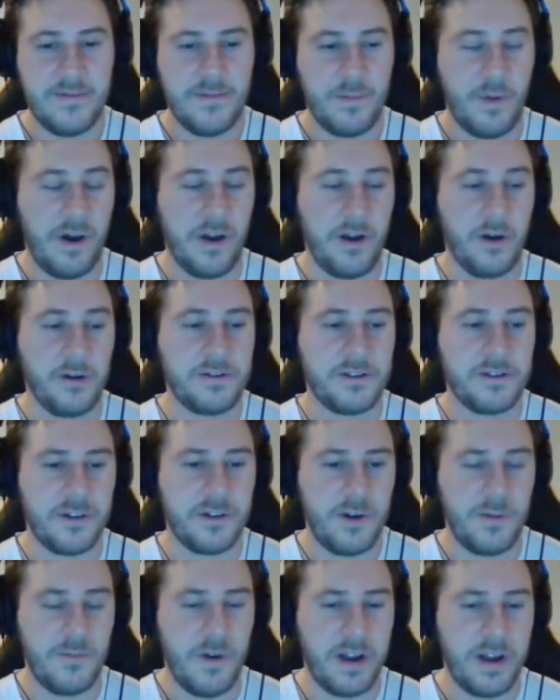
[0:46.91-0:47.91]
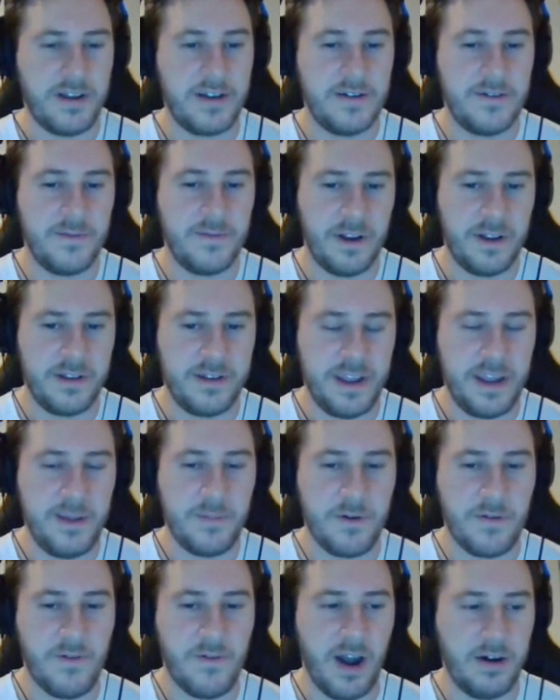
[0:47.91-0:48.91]
But I also saw him run
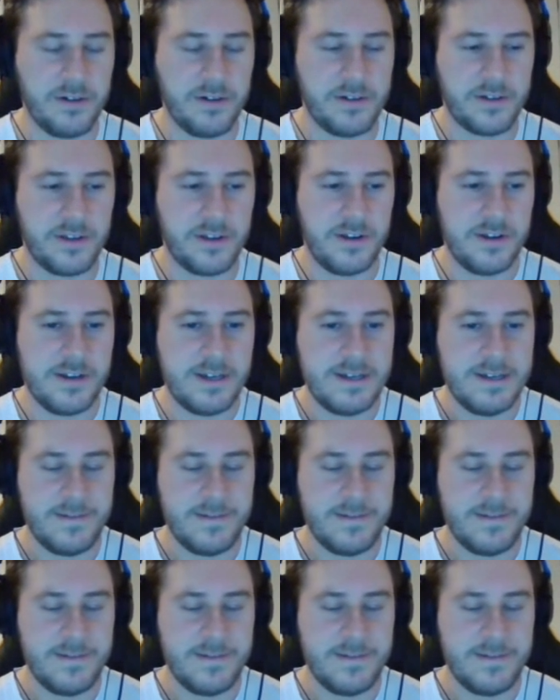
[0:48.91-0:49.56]
deeper routes and